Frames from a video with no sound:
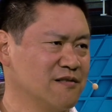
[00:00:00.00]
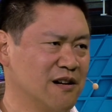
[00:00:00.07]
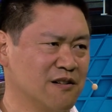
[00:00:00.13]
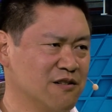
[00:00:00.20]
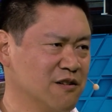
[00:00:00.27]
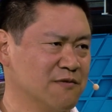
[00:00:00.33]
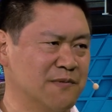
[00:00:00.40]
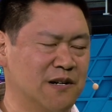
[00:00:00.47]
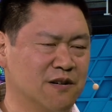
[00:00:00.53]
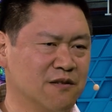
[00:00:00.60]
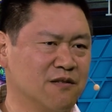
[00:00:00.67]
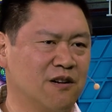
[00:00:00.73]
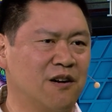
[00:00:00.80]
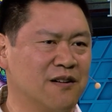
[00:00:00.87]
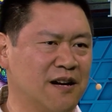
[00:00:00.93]
Nine and
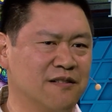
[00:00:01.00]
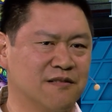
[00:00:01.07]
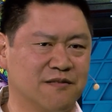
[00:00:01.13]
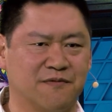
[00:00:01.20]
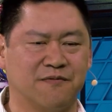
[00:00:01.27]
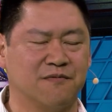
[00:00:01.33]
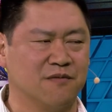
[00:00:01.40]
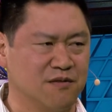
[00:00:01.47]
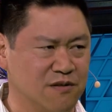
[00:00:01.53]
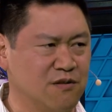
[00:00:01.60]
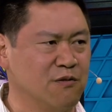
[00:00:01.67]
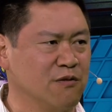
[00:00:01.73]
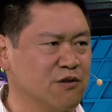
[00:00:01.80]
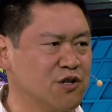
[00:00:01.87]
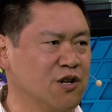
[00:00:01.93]
Wells, all kinds of
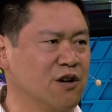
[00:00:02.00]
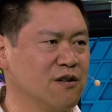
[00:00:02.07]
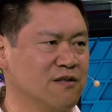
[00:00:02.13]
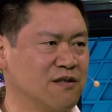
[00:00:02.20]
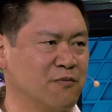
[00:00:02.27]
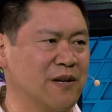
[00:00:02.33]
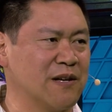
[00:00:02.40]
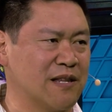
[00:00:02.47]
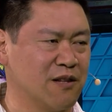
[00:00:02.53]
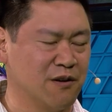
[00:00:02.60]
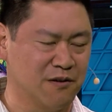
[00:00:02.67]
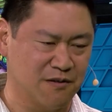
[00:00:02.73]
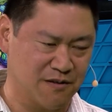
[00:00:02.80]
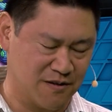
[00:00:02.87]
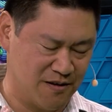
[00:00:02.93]
old shows, and we get
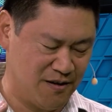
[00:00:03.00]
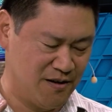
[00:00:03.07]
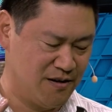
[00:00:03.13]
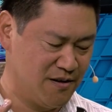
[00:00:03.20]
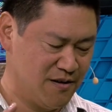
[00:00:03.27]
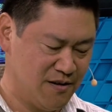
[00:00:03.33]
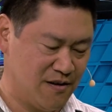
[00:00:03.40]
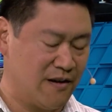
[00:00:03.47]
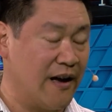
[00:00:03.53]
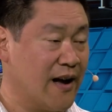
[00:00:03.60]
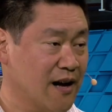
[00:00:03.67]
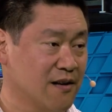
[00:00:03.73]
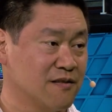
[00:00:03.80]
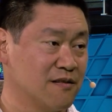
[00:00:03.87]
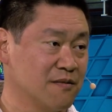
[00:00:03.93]
those
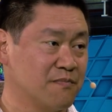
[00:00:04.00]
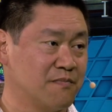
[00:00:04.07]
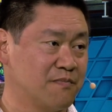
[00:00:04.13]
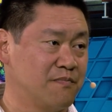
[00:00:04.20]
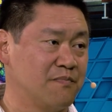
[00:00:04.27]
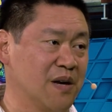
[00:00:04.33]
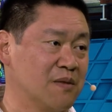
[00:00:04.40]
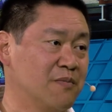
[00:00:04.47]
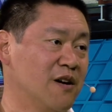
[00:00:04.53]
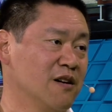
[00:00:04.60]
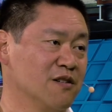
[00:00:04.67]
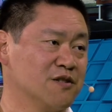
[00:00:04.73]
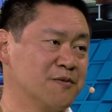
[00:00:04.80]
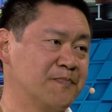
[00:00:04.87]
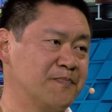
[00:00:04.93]
as a big
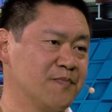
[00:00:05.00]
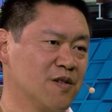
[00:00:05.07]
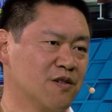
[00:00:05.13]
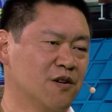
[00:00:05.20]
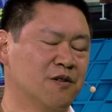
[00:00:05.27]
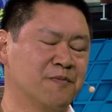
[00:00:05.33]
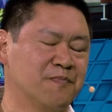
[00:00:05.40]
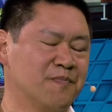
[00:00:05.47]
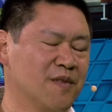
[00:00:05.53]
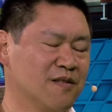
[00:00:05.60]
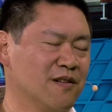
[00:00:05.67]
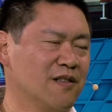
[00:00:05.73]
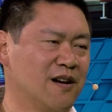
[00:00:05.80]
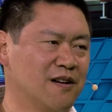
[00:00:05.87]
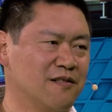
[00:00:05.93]
bunch. And so it's
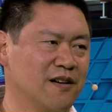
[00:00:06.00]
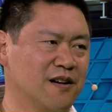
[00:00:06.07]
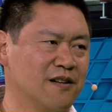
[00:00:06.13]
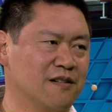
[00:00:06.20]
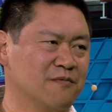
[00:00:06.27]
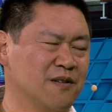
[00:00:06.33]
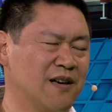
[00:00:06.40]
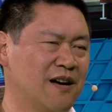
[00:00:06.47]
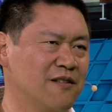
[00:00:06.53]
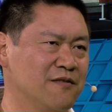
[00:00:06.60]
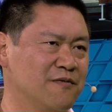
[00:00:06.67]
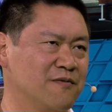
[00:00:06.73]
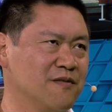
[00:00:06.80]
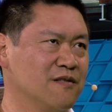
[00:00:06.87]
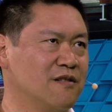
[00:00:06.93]
a lot of data, and we
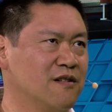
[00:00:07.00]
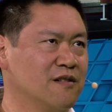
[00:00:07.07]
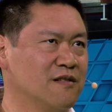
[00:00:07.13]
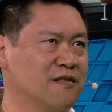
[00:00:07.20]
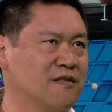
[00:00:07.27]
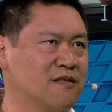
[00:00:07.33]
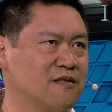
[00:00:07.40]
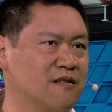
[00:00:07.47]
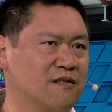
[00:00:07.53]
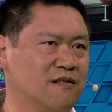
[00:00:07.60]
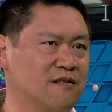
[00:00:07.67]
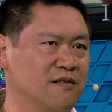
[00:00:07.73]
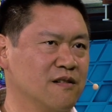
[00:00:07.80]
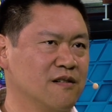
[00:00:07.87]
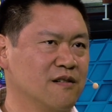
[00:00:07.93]
have our
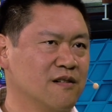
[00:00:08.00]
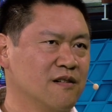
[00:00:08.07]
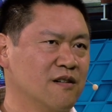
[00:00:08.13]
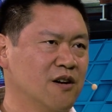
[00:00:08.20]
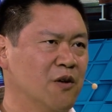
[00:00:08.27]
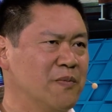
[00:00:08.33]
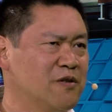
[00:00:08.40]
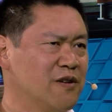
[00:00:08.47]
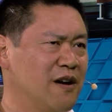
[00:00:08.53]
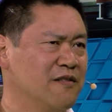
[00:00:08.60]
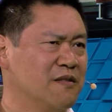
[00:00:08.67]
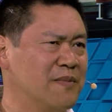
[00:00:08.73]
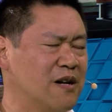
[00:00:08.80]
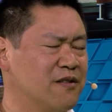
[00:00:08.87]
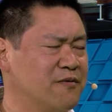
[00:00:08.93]
Open Drive
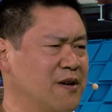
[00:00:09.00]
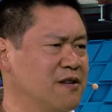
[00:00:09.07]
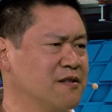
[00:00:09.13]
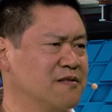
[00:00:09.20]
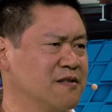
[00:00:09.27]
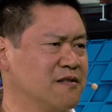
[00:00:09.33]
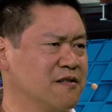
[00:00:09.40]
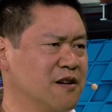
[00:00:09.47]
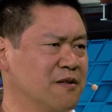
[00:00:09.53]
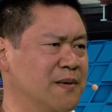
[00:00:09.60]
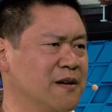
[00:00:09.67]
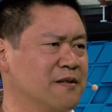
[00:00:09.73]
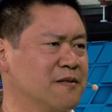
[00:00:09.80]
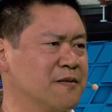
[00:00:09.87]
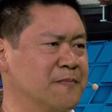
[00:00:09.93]
is about 360
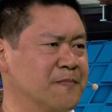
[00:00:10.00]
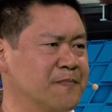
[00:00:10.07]
terabytes.